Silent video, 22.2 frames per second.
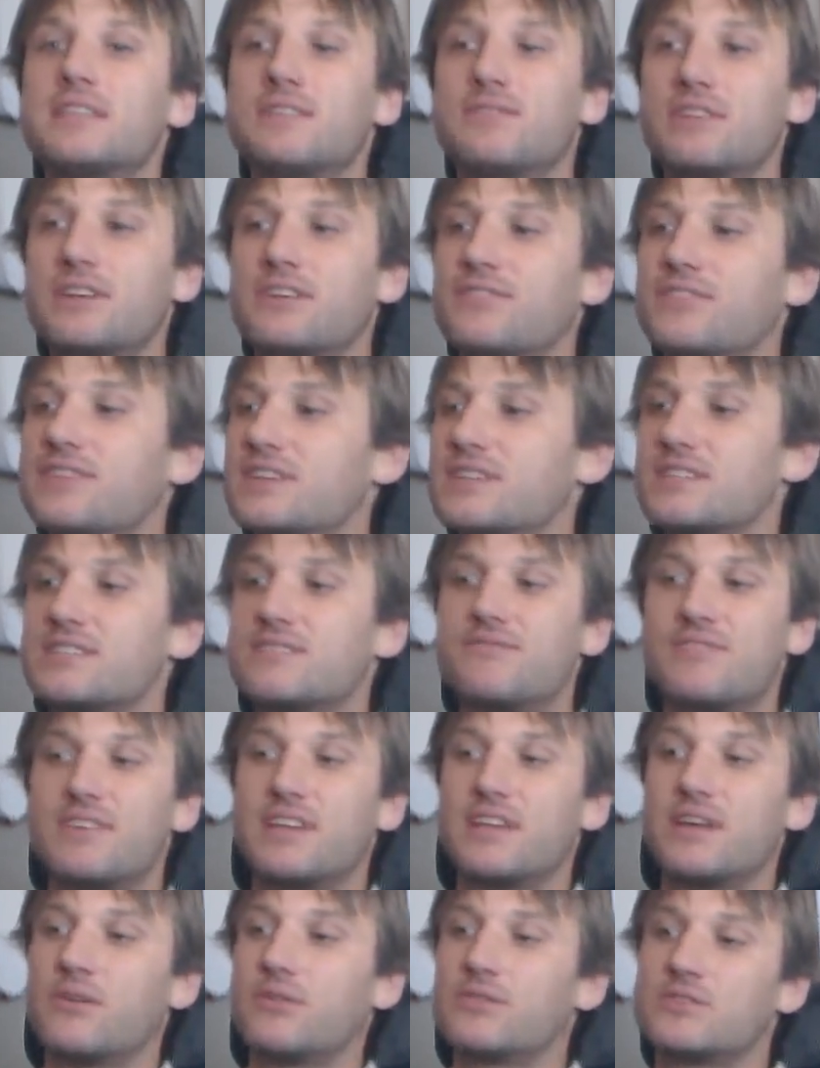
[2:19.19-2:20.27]
Even if this
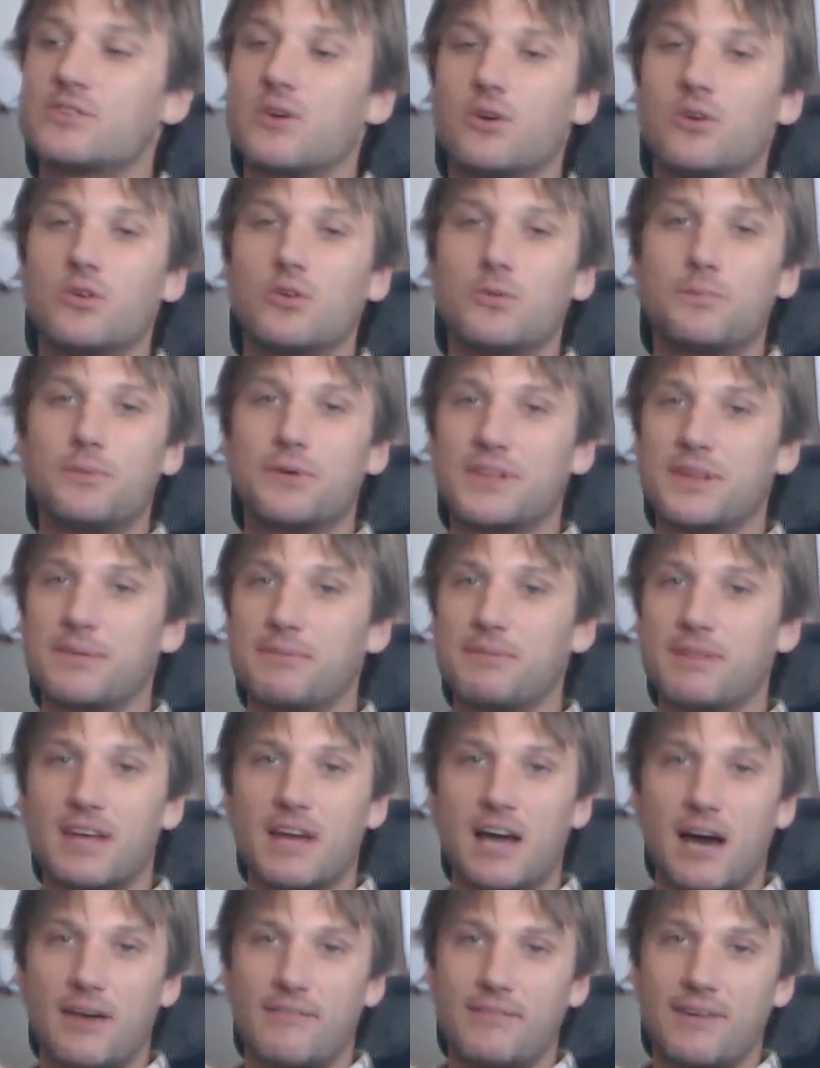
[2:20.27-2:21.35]
video is old, put them in the
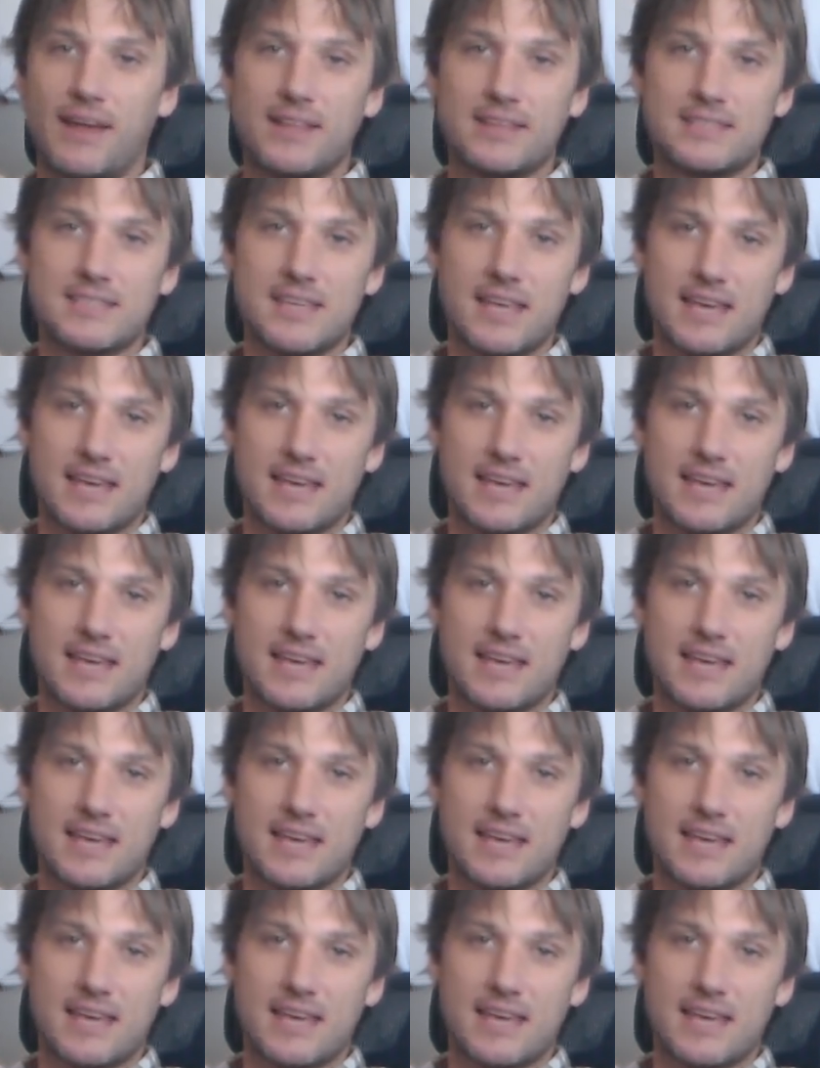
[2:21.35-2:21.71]
comments.